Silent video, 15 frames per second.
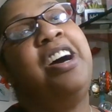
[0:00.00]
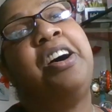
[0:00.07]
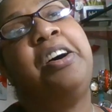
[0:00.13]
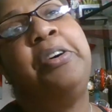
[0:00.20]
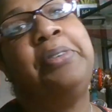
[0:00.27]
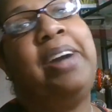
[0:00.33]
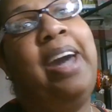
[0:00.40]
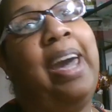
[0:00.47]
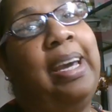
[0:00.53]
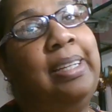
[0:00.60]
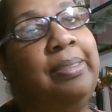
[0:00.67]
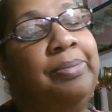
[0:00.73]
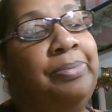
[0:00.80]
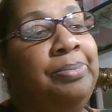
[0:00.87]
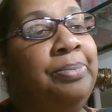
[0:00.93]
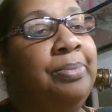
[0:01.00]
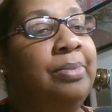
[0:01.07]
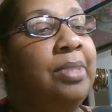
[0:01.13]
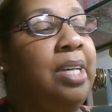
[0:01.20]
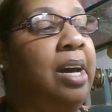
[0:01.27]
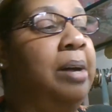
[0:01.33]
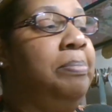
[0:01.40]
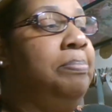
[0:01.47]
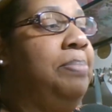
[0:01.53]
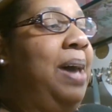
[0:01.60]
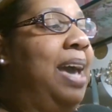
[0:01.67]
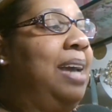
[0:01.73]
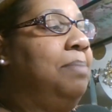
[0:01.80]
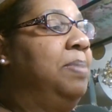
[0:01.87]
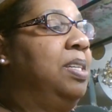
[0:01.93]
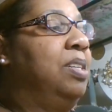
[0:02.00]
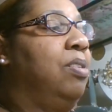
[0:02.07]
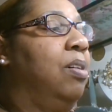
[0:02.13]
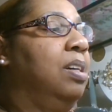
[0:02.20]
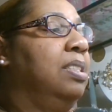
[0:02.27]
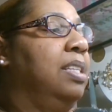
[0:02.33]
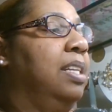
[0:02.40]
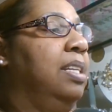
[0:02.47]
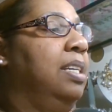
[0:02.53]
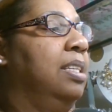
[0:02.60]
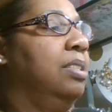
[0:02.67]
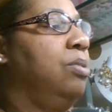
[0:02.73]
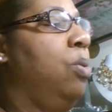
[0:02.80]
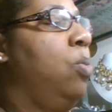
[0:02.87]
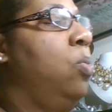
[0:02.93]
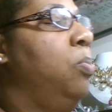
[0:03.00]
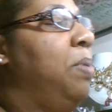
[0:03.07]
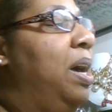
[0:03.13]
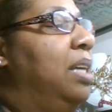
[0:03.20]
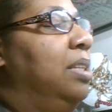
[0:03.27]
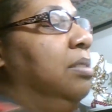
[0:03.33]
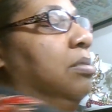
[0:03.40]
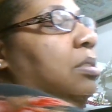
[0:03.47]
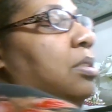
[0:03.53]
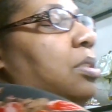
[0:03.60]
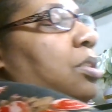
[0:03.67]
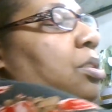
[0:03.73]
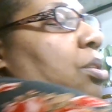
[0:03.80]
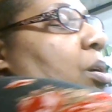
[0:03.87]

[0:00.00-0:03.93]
okay, I'm back because of this. Oh, I